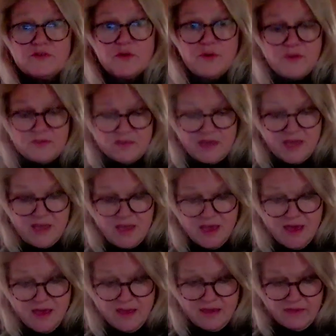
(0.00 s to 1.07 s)
So you see,
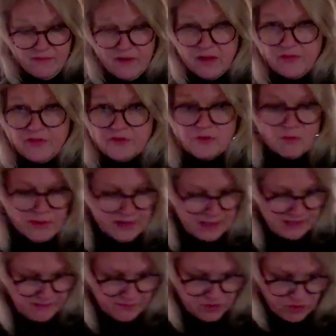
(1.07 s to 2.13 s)
we've got this. Oh, I
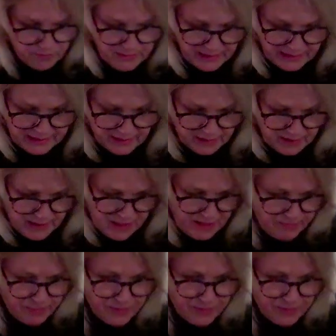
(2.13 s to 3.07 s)
didn't even turn my light on. I